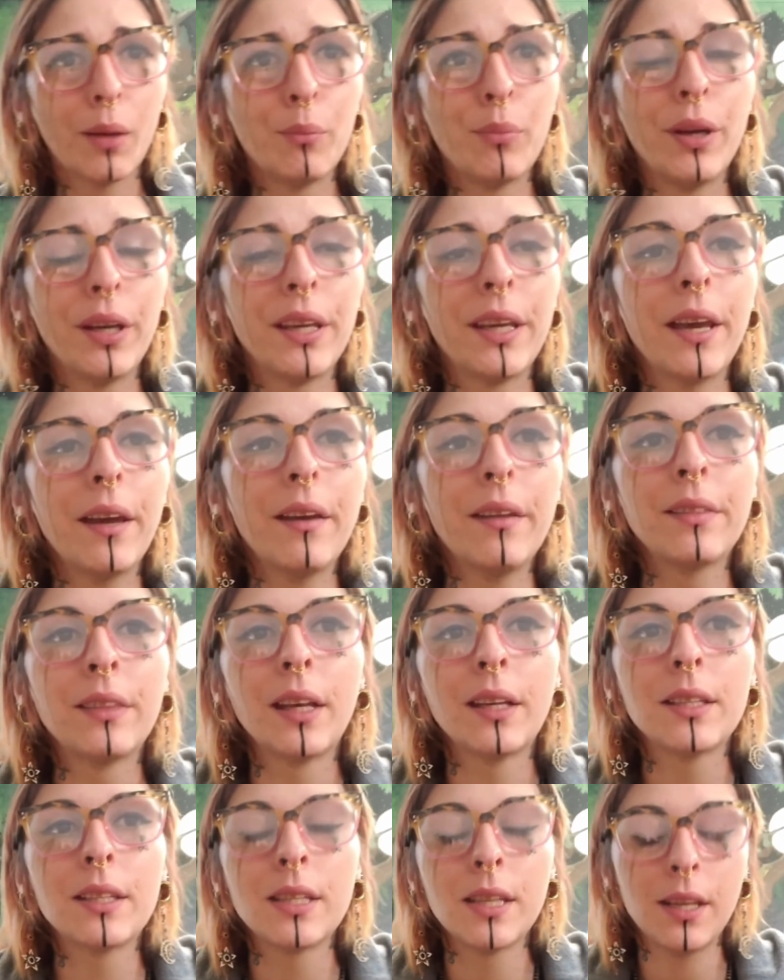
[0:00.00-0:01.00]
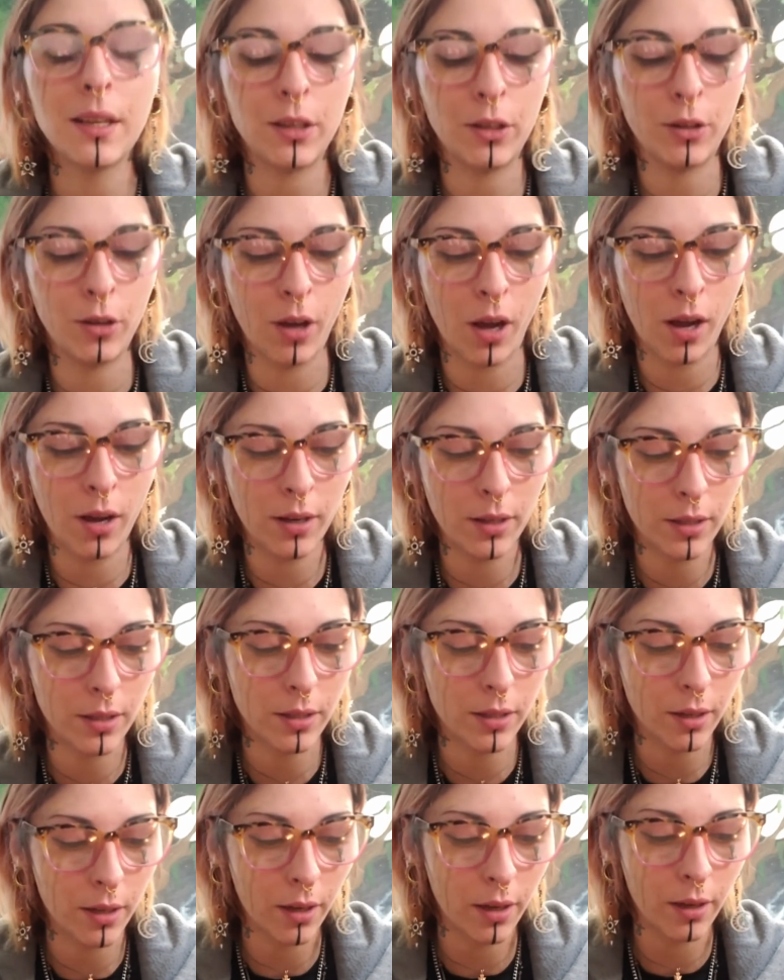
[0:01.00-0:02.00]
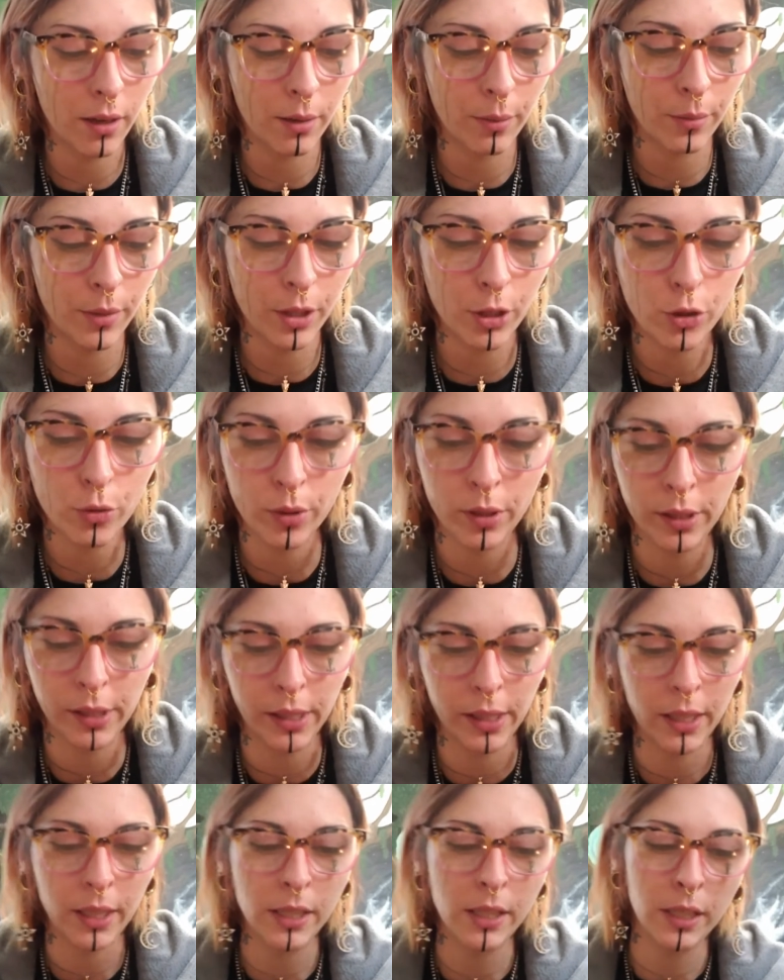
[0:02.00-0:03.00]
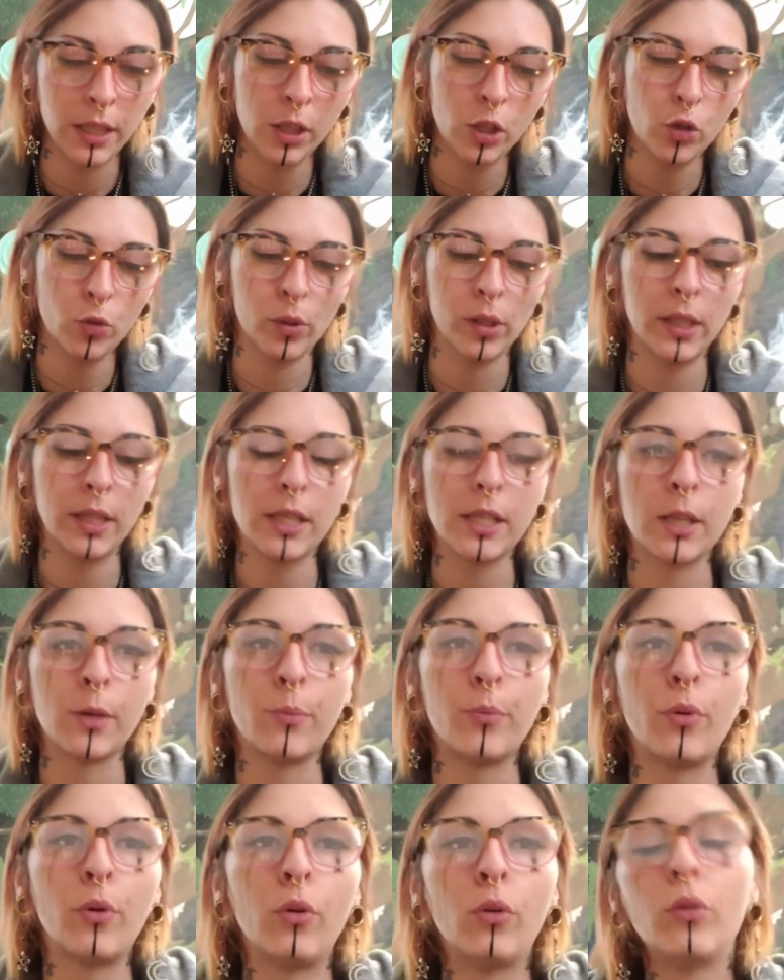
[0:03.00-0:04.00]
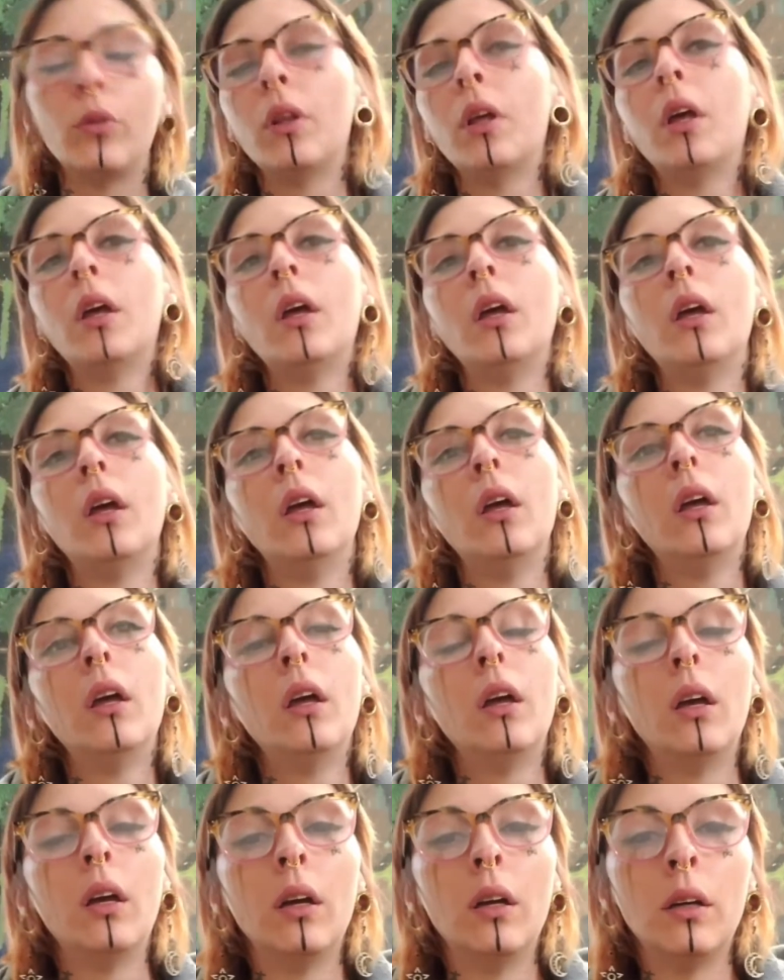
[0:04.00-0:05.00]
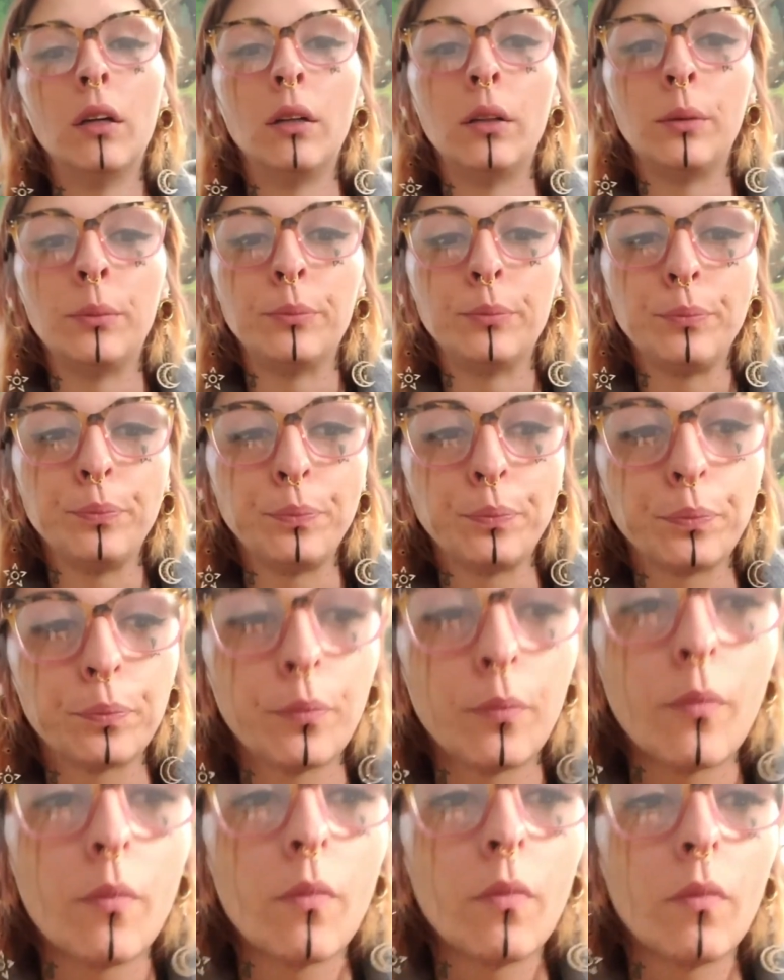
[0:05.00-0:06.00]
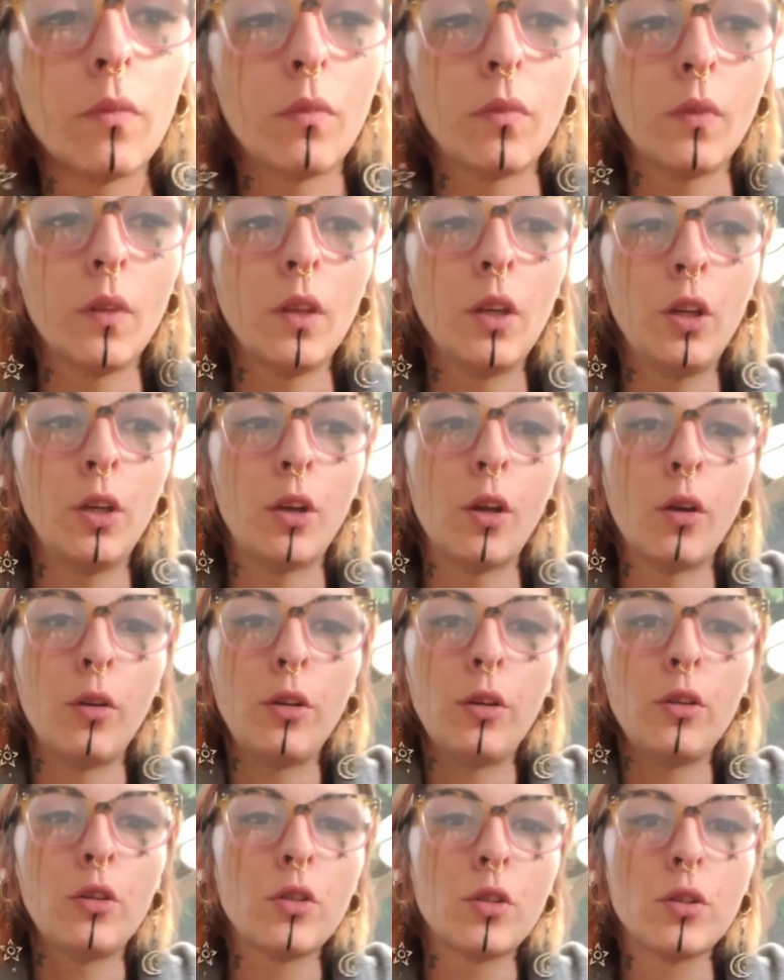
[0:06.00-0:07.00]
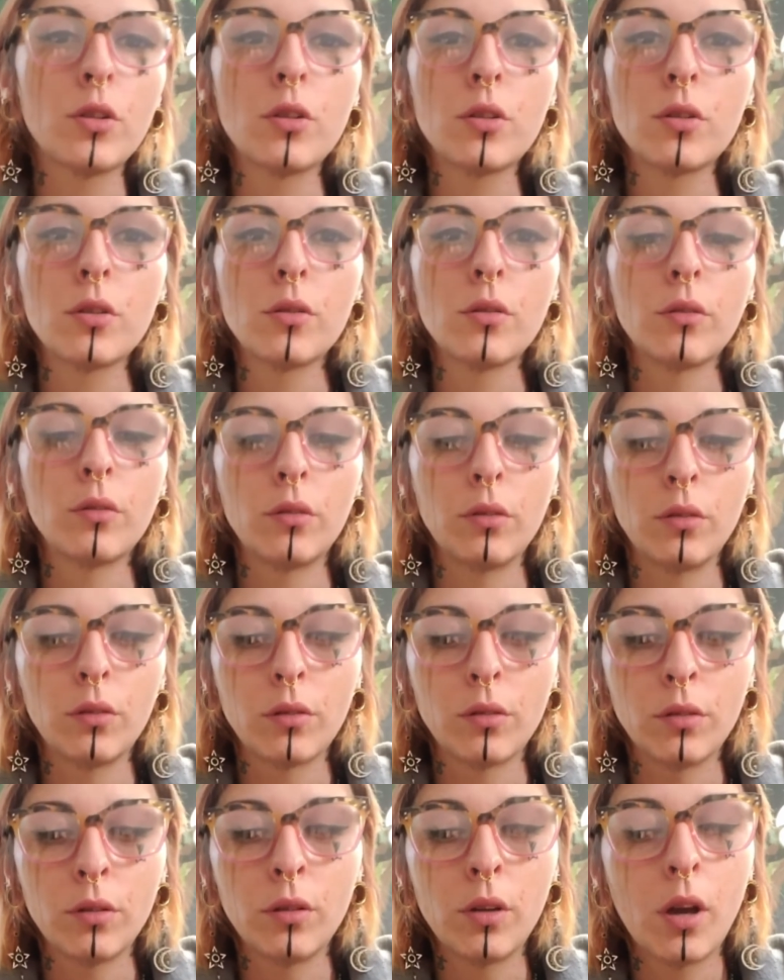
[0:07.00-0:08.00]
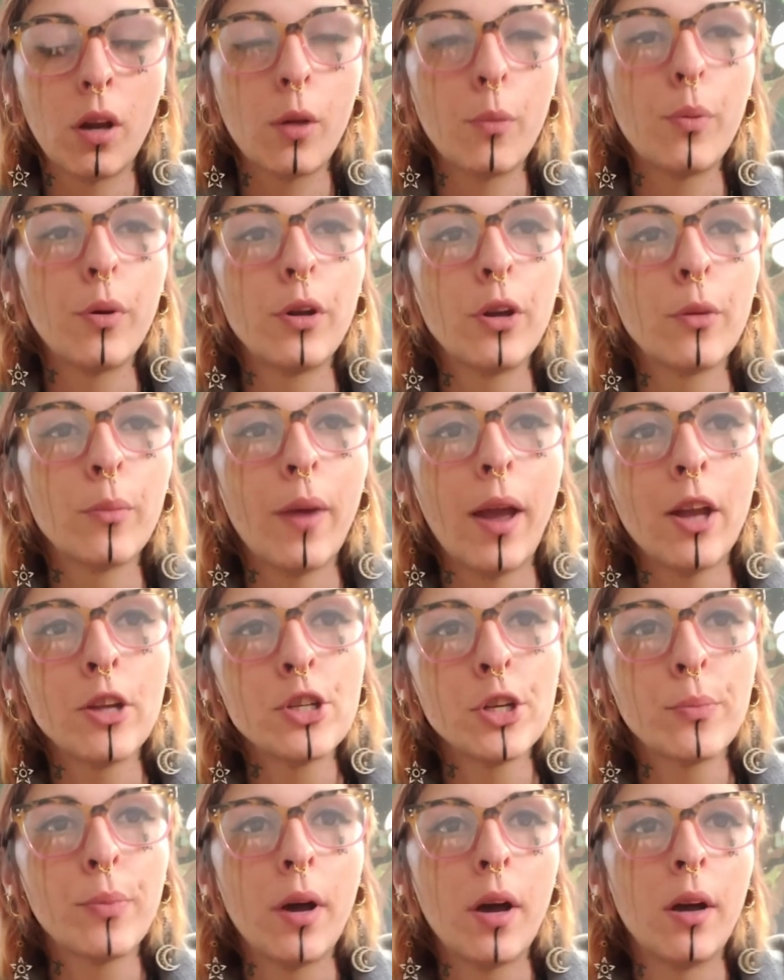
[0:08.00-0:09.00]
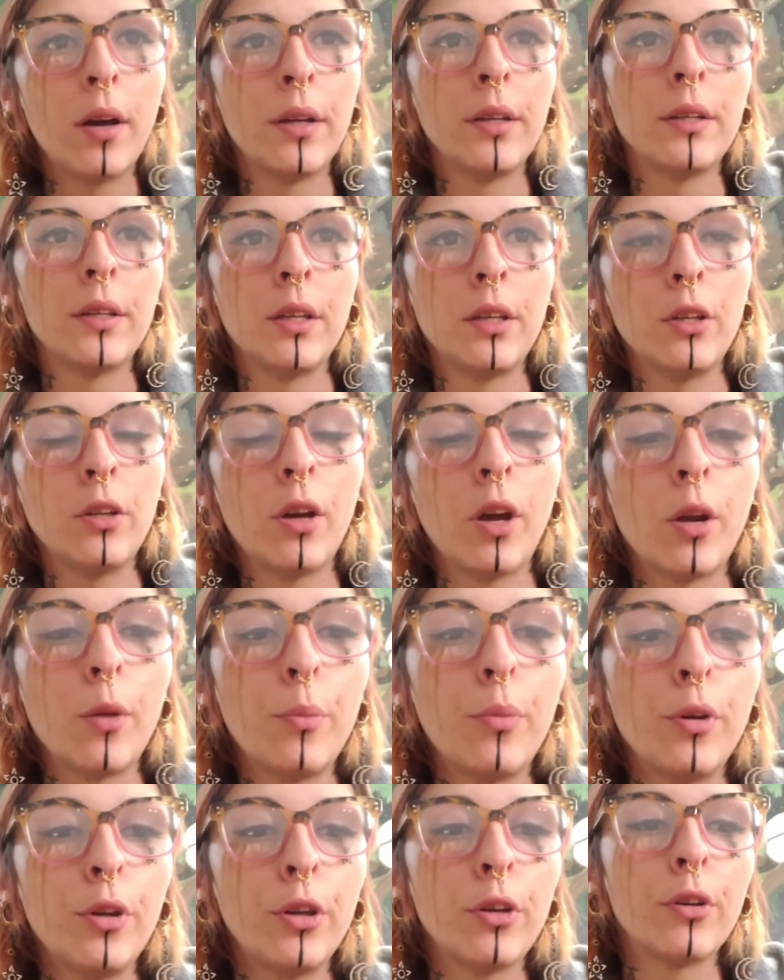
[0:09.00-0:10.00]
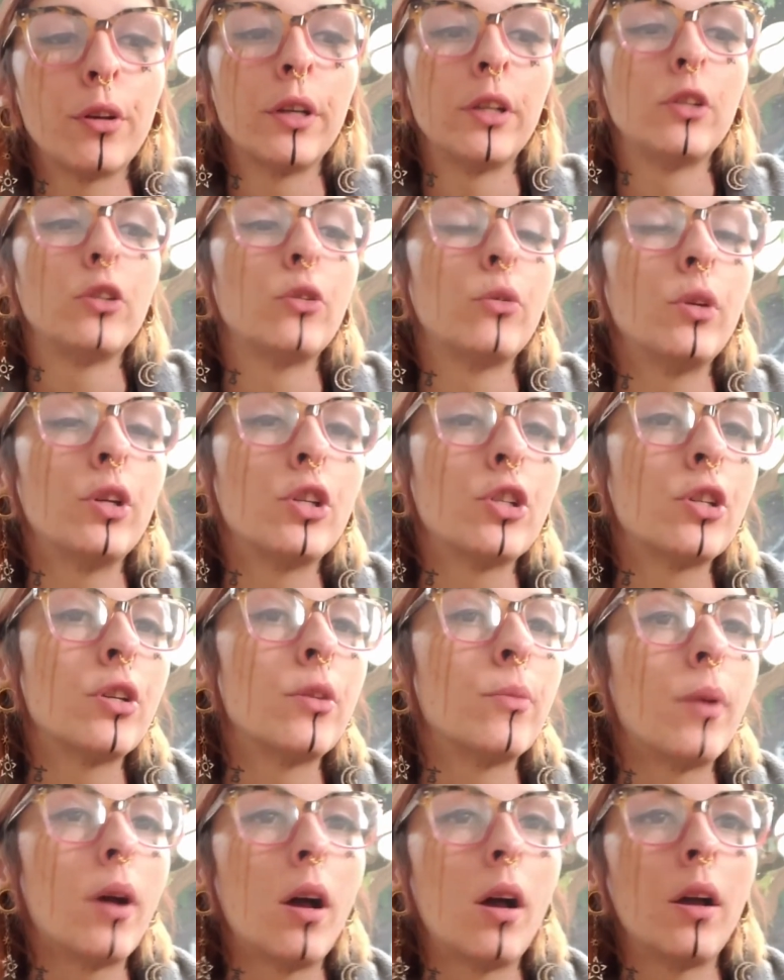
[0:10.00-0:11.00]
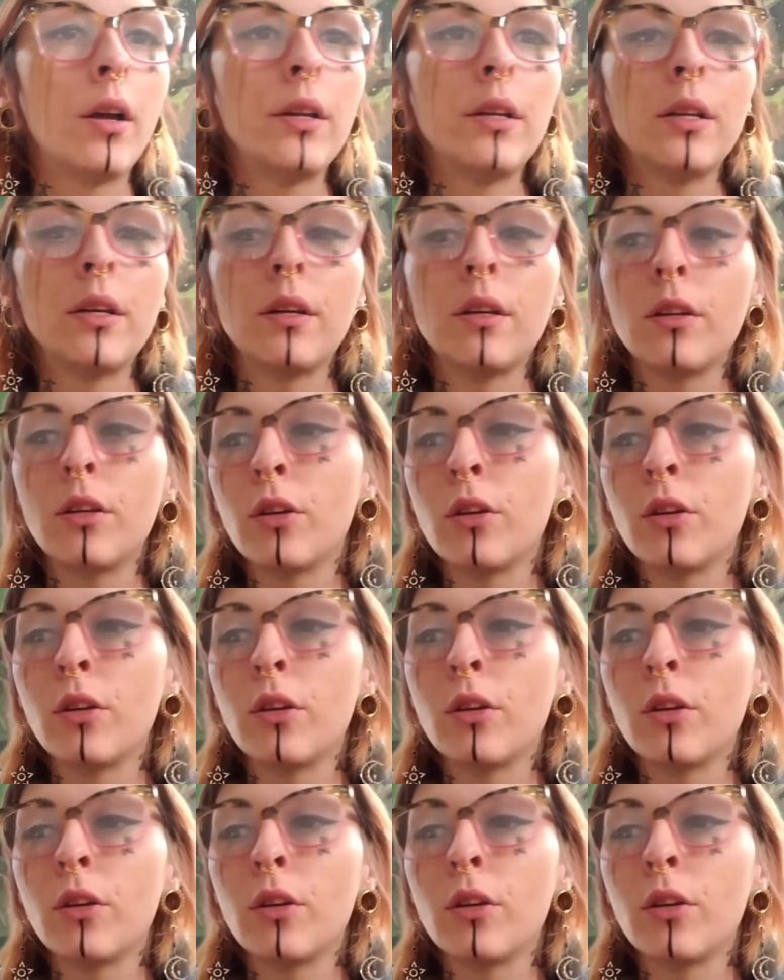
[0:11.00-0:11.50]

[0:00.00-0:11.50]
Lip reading: But yeah, that's it, you guys. It's really easy. It's really simple. You know, you got to put your magic behind it. You got to put your intuition behind it.